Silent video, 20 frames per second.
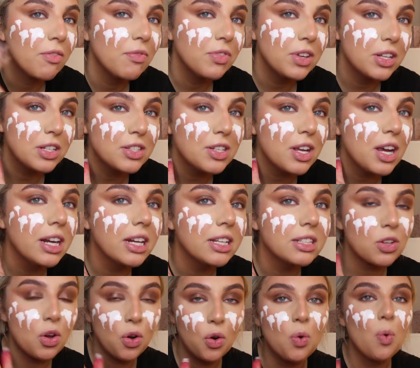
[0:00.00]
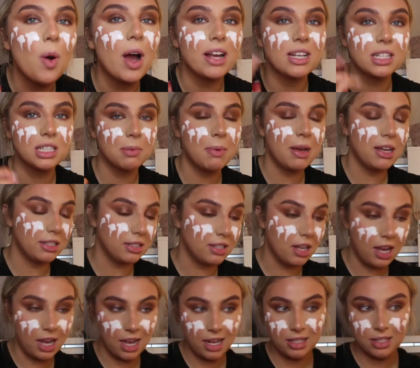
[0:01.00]
this side is always the better
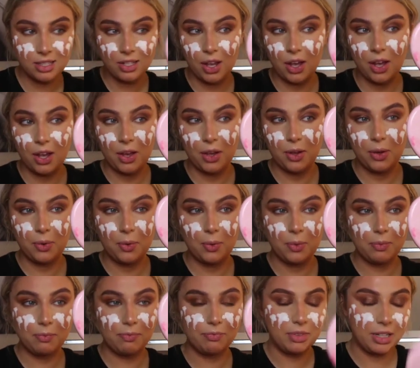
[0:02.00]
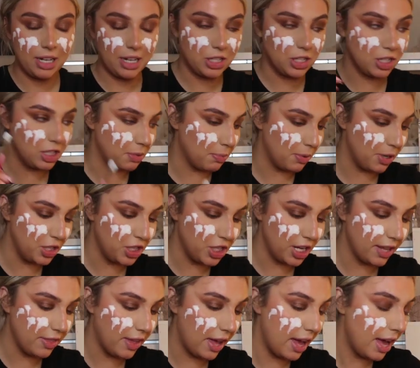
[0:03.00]
side, so let's just
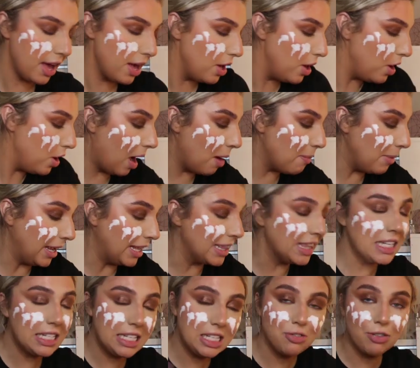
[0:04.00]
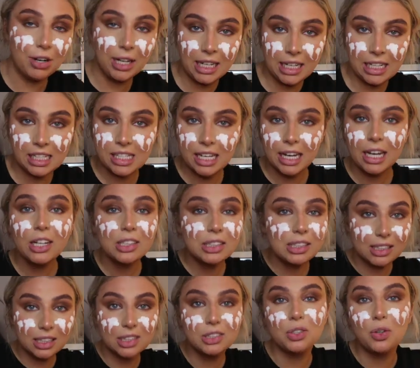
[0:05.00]
appreciate that. I mean, this is realistic, so
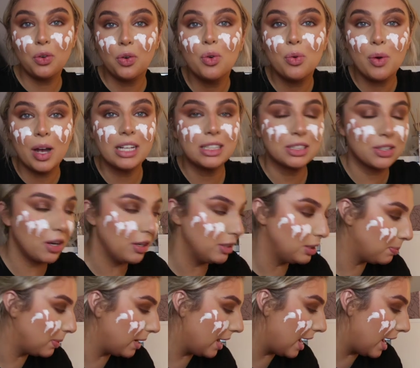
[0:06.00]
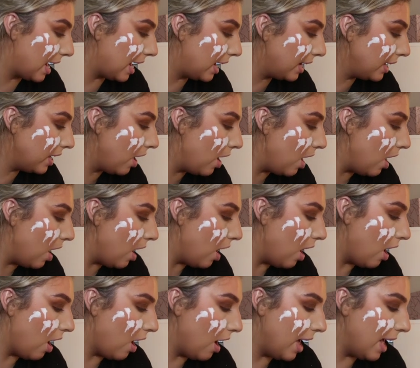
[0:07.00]
it doesn't always go to plan.
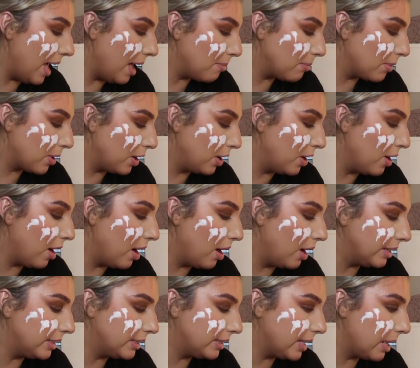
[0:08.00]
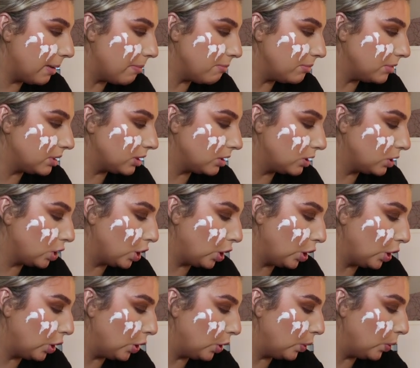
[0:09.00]
I am gonna attempt
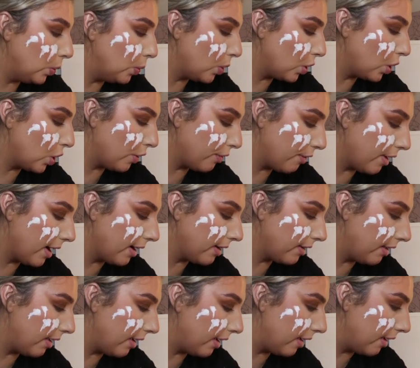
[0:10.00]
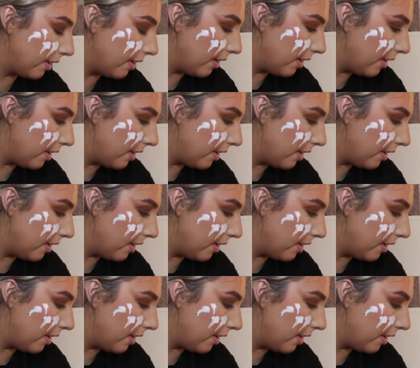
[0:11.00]
to correct it